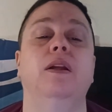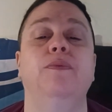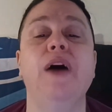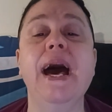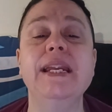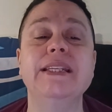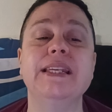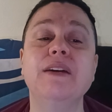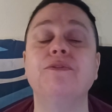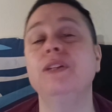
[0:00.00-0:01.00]
that is
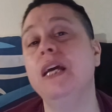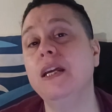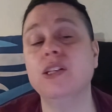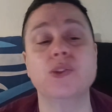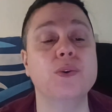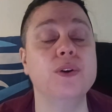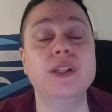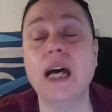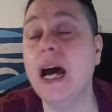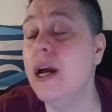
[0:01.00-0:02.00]
it for the Eight of Swords.
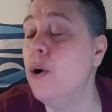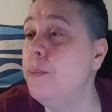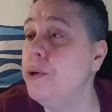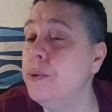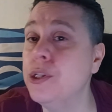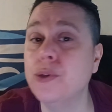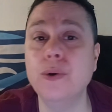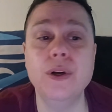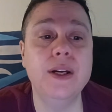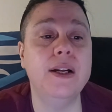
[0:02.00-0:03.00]
I hope you
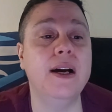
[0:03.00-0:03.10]
enjoyed.